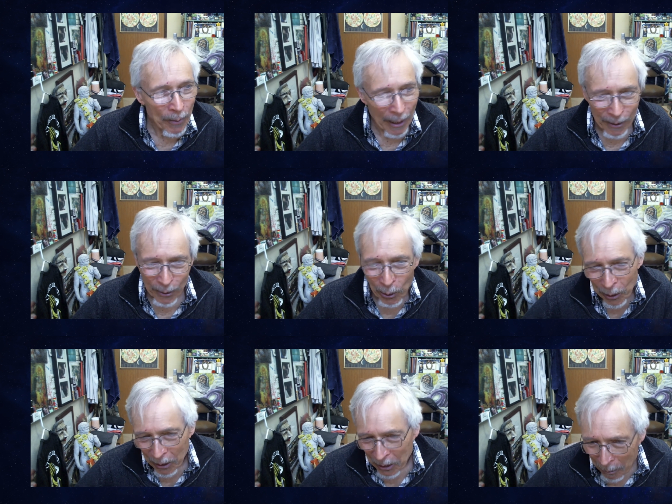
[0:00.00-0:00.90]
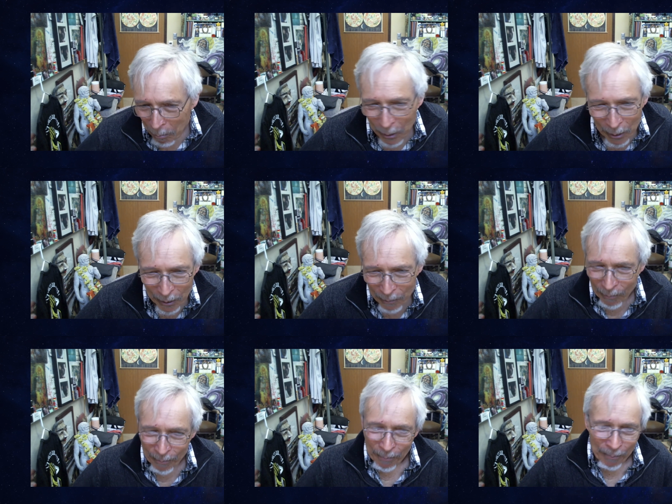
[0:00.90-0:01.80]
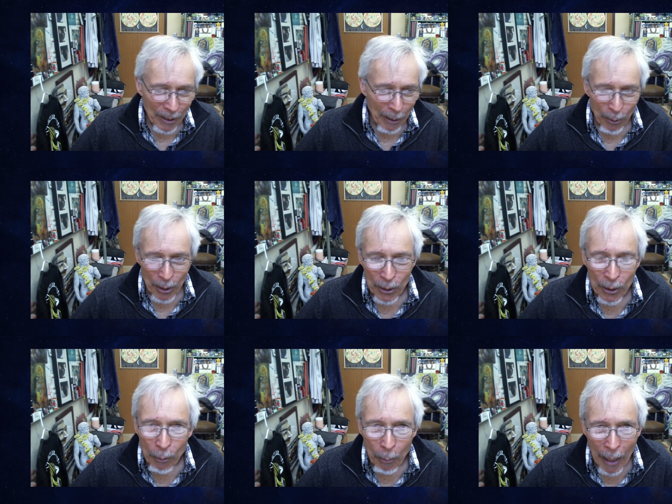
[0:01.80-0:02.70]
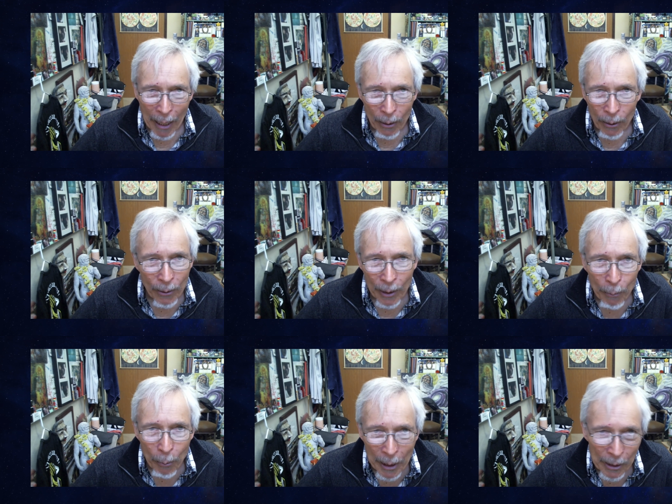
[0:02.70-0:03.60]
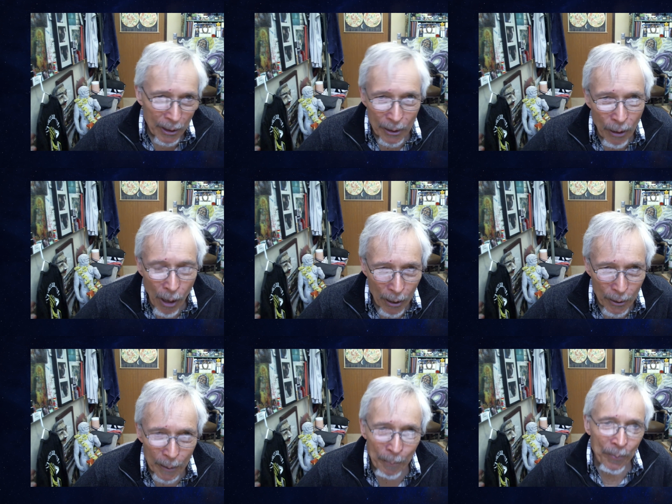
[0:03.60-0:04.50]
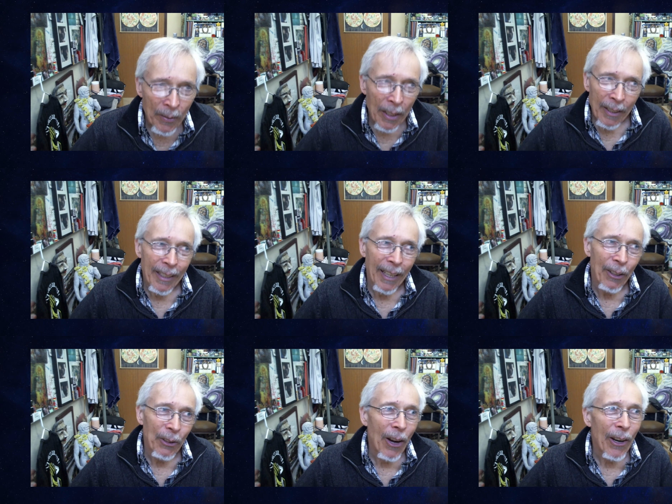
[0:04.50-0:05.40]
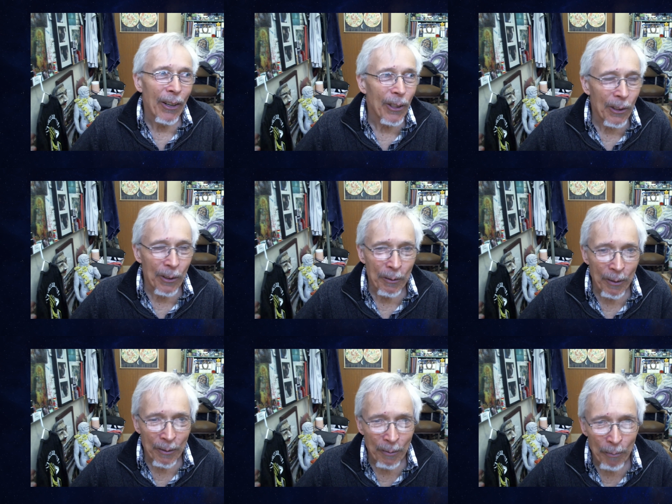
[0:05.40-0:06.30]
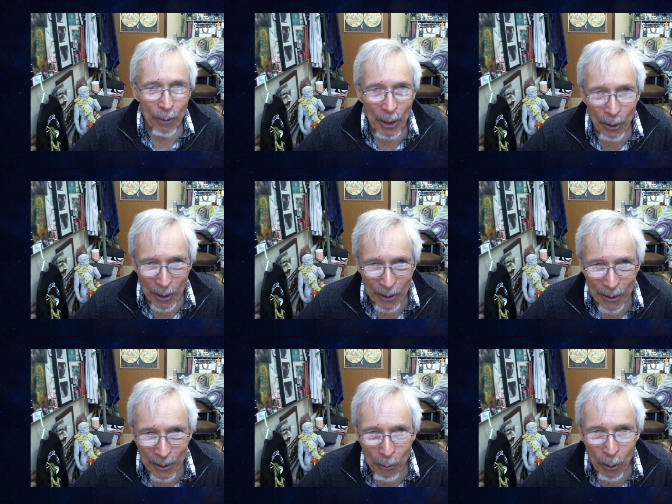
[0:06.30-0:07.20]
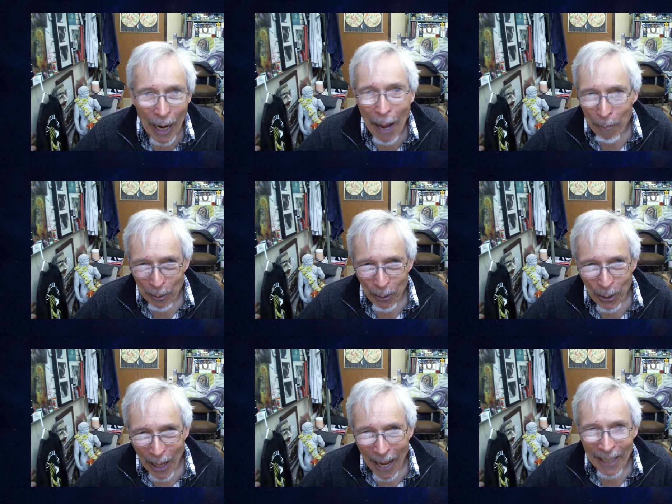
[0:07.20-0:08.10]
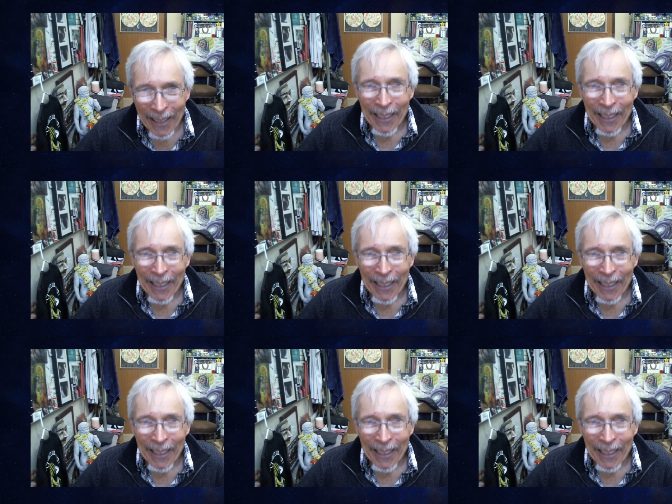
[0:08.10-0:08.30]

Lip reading: And so in the simplest definition of a black hole, the information is lost. Now, not all theorists were happy with that.